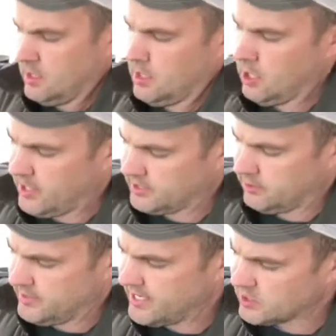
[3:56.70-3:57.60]
All right, so
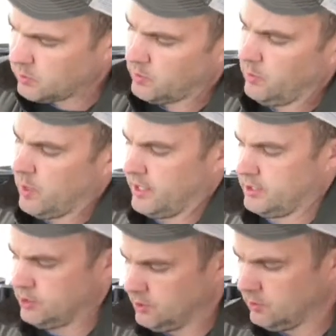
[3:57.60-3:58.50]
next what we want to
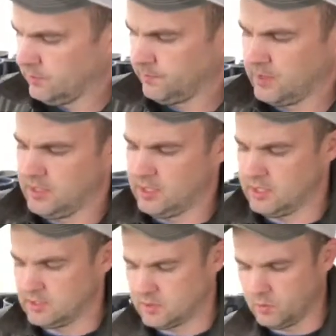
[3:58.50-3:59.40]
do
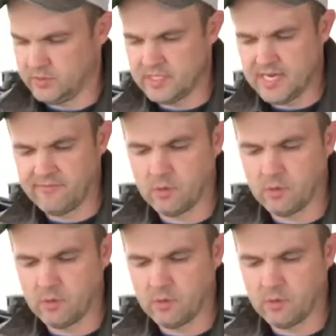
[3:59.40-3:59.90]
is we never